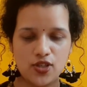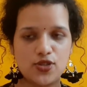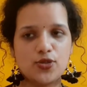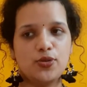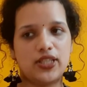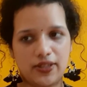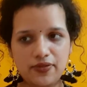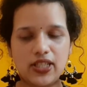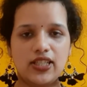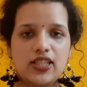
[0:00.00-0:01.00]
So
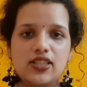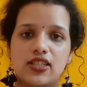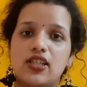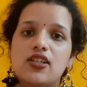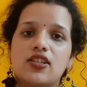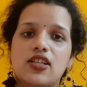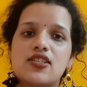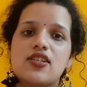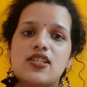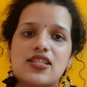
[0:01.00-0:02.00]
definitely the killer
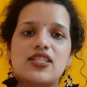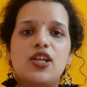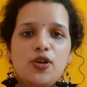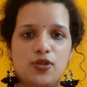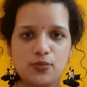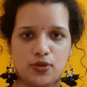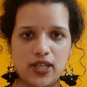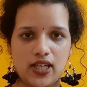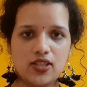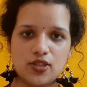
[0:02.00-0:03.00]
is still on board
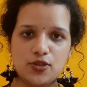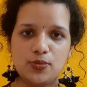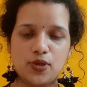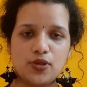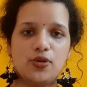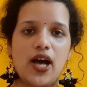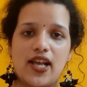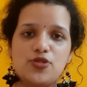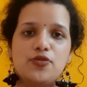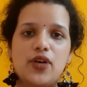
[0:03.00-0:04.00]
and Hercule Poirot
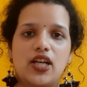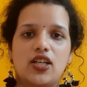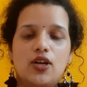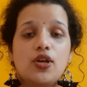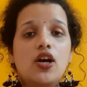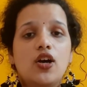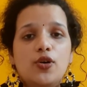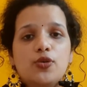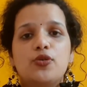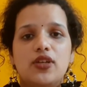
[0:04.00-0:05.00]
has to find out
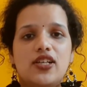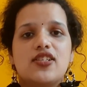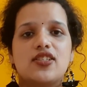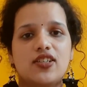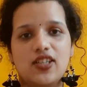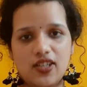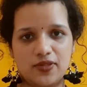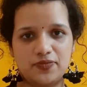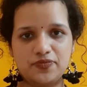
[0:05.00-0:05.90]
who is the killer